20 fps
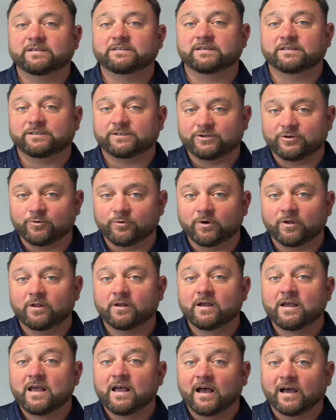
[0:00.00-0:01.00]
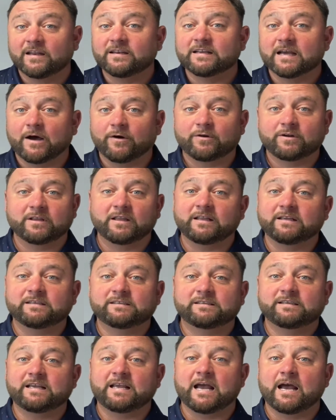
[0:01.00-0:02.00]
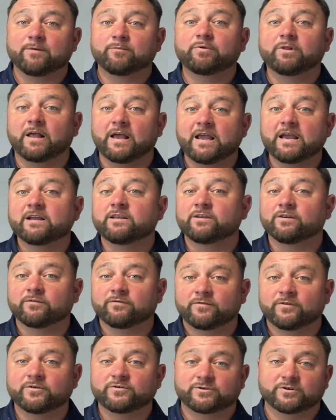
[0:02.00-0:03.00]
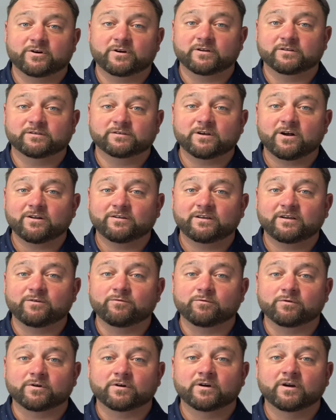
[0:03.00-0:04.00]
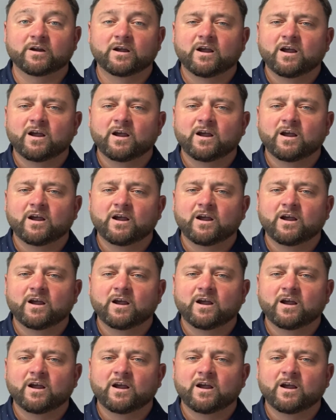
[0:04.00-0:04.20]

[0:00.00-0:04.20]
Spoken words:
as you will undoubtedly see at play in your future consulting work,